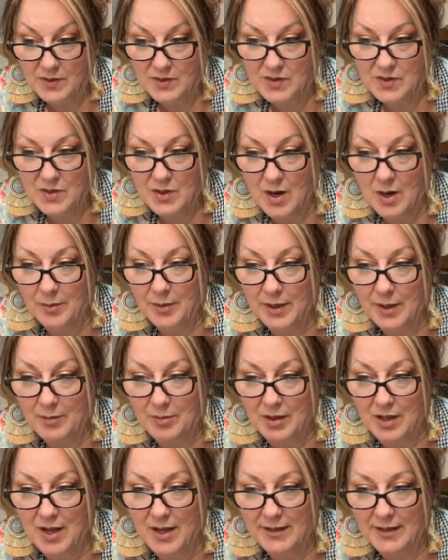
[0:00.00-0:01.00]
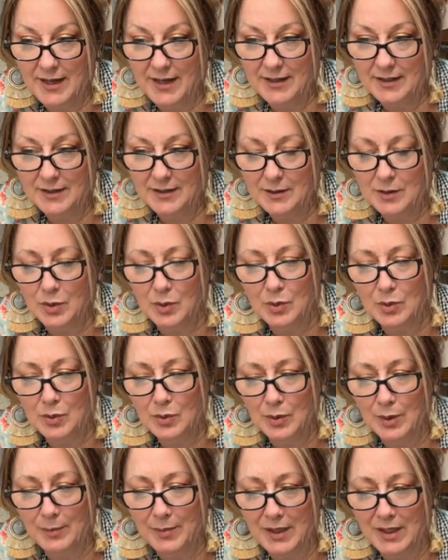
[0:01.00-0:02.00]
Strawberry blonde, Hannah?
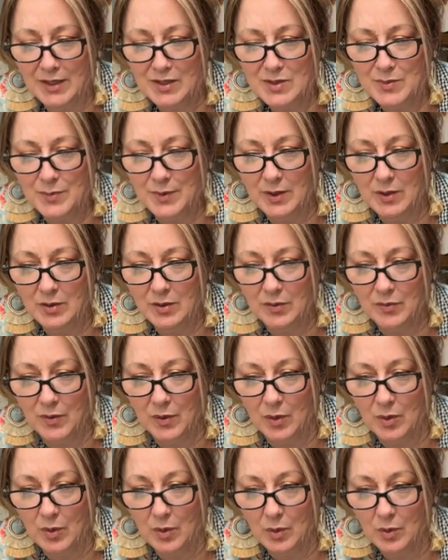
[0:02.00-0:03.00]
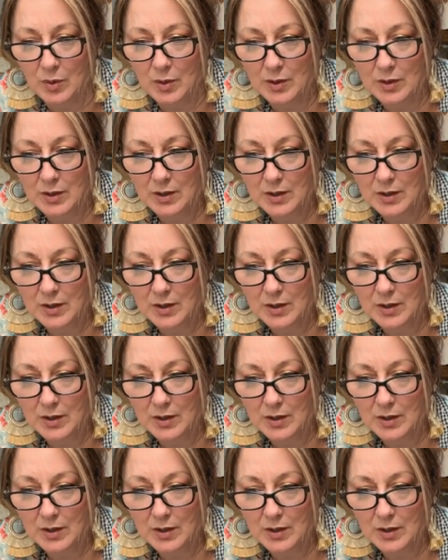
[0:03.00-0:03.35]
Ooh, I bet it's beautiful.